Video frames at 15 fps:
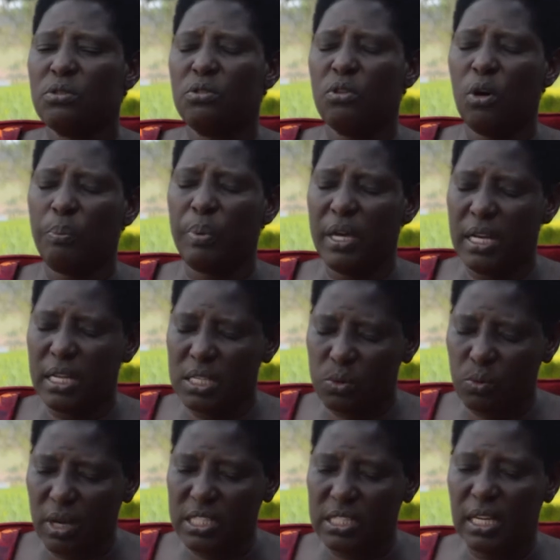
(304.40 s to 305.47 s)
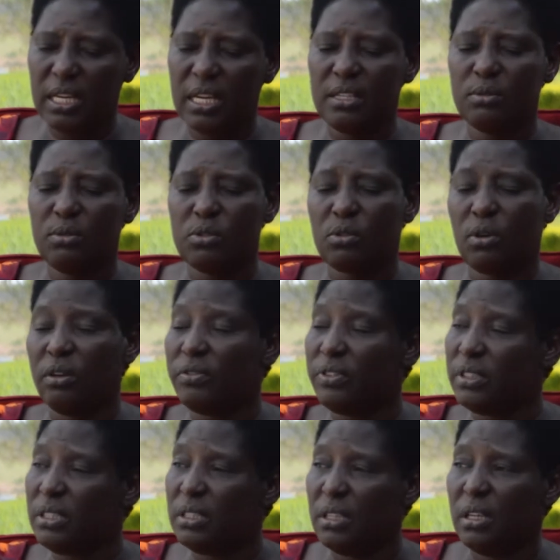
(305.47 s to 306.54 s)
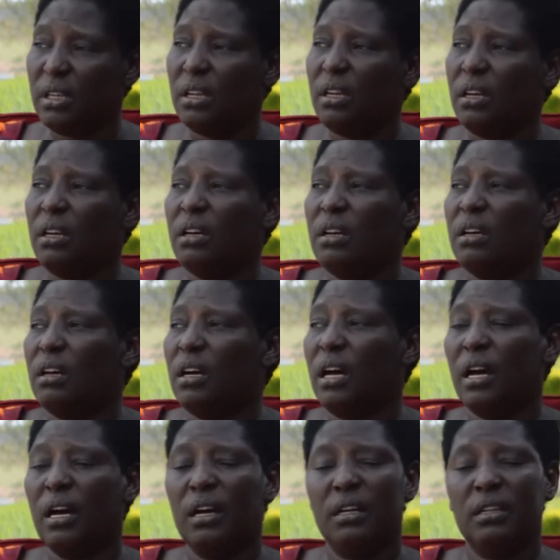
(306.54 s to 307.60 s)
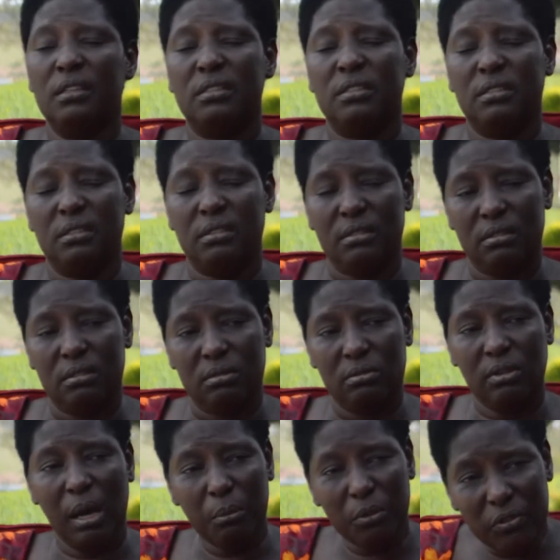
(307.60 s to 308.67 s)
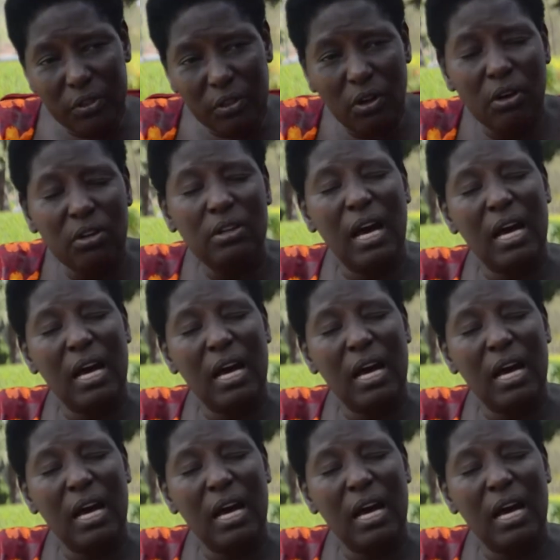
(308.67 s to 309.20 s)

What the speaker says: We know parents who are challenged with COVID. And we are moving on.